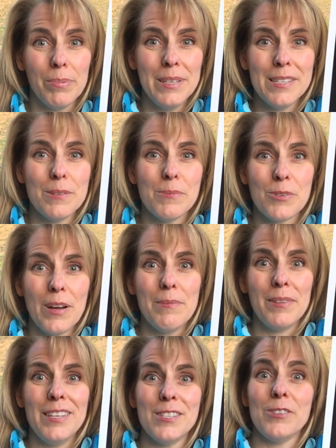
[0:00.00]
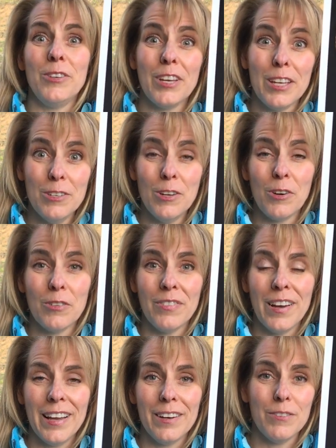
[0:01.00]
Please subscribe to these so you get
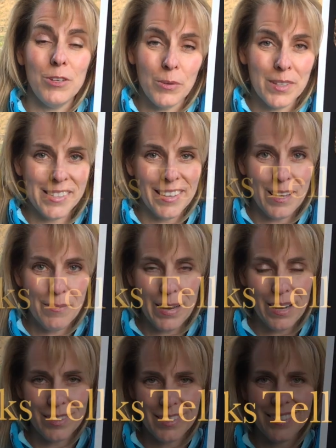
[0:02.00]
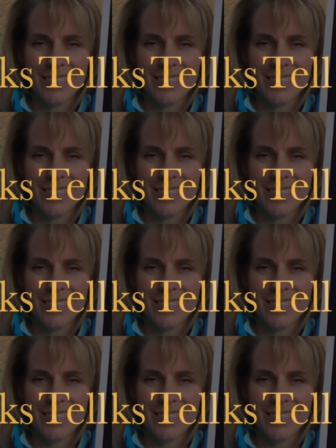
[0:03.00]
notified of new ones that come out.